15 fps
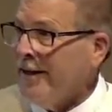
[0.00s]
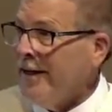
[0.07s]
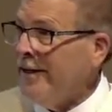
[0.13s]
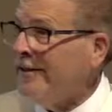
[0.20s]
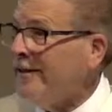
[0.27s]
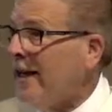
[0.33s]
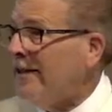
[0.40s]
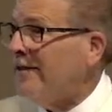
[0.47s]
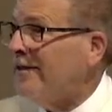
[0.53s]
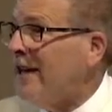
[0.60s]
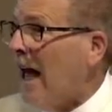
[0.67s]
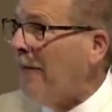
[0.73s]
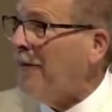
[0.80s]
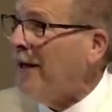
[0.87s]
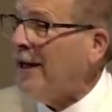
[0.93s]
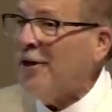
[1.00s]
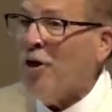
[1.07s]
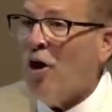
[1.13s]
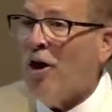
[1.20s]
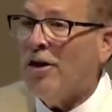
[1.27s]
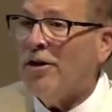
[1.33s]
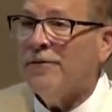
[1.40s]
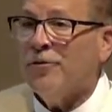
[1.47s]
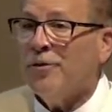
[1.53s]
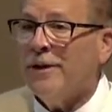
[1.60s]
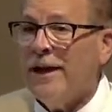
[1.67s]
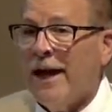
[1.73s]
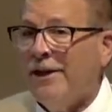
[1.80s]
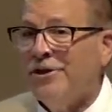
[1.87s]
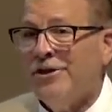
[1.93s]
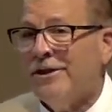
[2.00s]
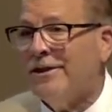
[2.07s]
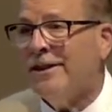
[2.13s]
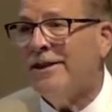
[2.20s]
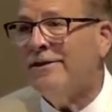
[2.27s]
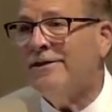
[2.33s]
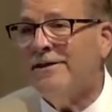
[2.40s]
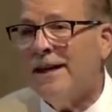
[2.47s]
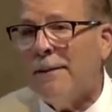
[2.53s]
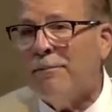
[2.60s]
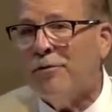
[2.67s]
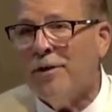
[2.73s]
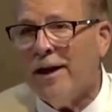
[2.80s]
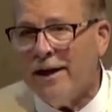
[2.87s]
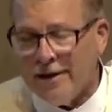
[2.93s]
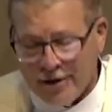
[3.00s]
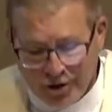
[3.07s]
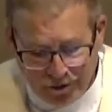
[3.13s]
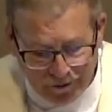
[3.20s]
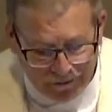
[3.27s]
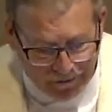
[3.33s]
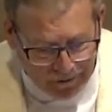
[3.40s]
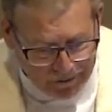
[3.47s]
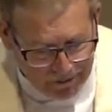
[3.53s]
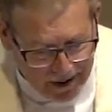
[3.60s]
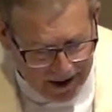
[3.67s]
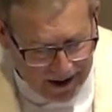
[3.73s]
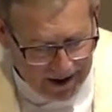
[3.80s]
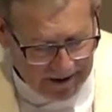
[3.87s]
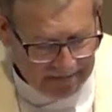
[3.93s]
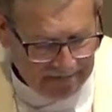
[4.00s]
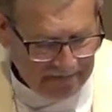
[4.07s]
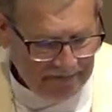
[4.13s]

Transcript: He says, nothing in all of creation can separate you from me.